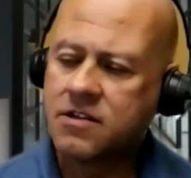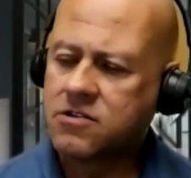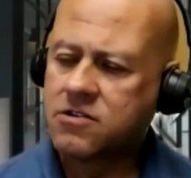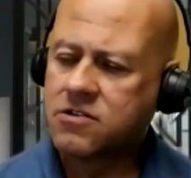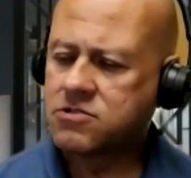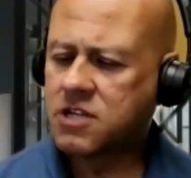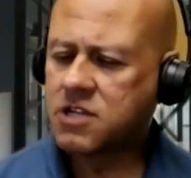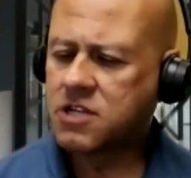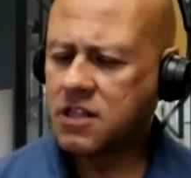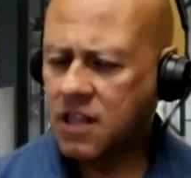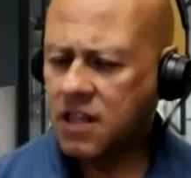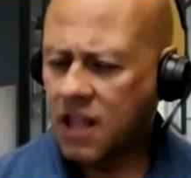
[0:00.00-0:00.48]

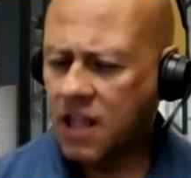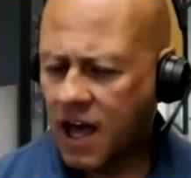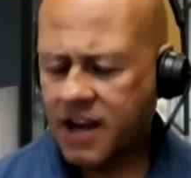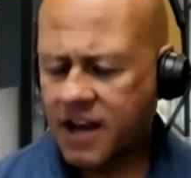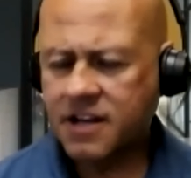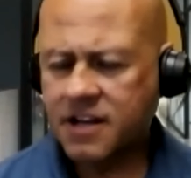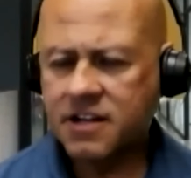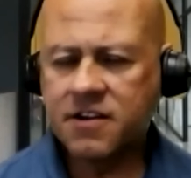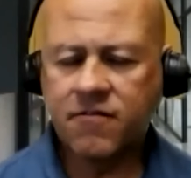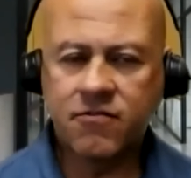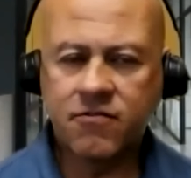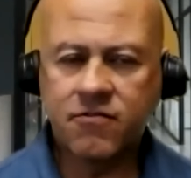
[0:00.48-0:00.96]
there's a
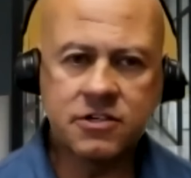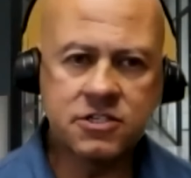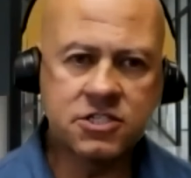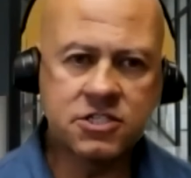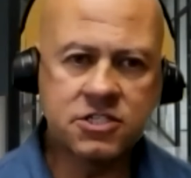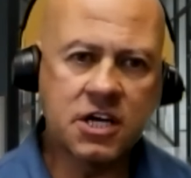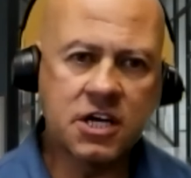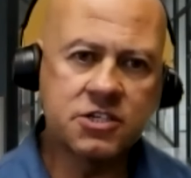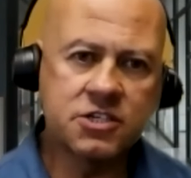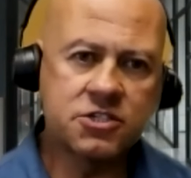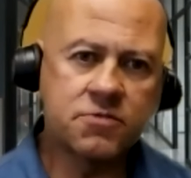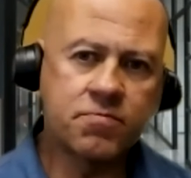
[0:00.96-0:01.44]
lot of
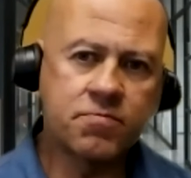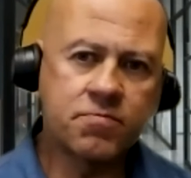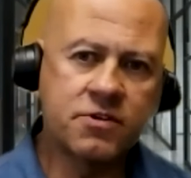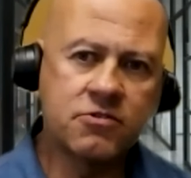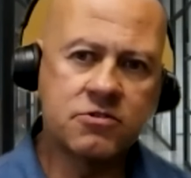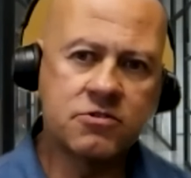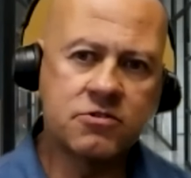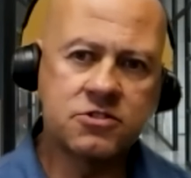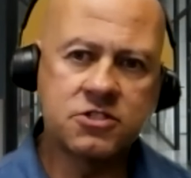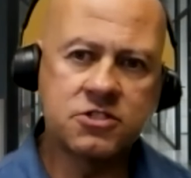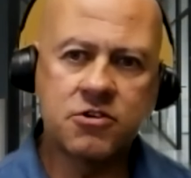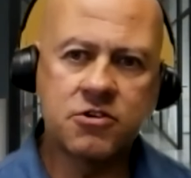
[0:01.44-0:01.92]
diverse
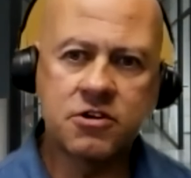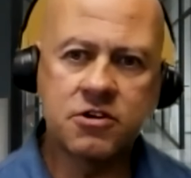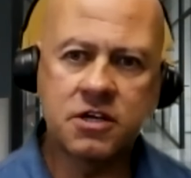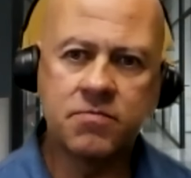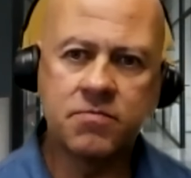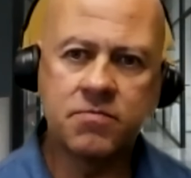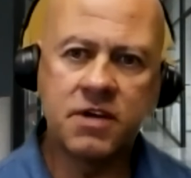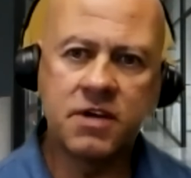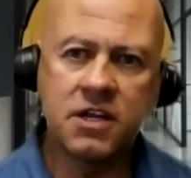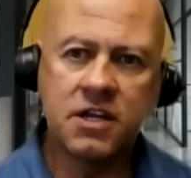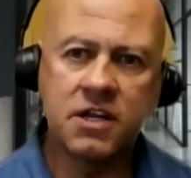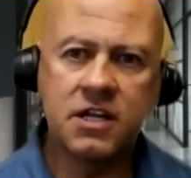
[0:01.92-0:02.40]
entrepreneurs in our
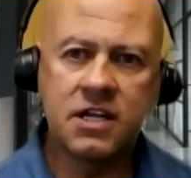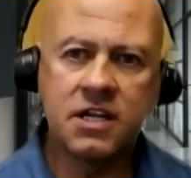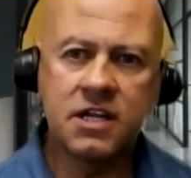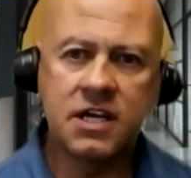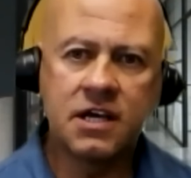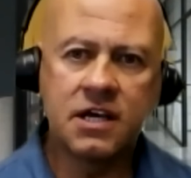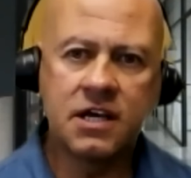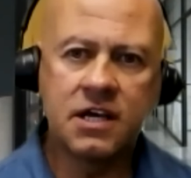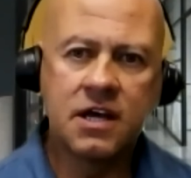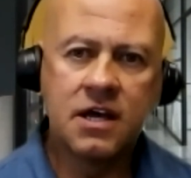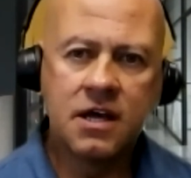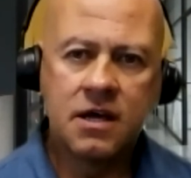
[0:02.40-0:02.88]

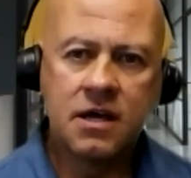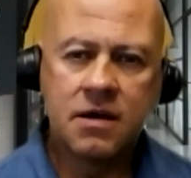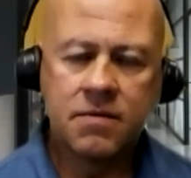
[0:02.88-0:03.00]
community,